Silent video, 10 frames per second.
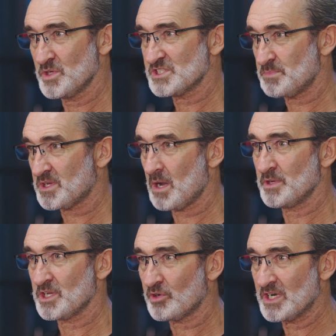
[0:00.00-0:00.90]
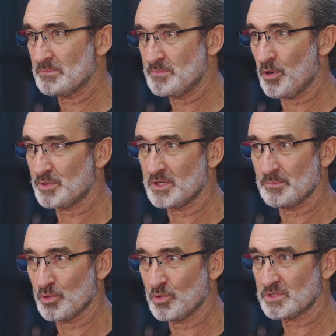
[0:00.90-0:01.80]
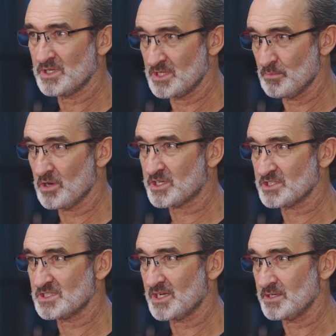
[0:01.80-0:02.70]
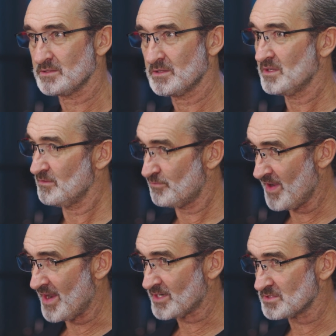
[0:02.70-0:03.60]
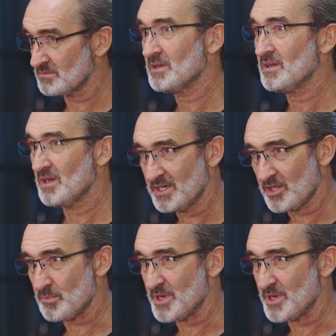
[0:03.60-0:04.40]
which has become an incredibly popular board in the market today. In fact, another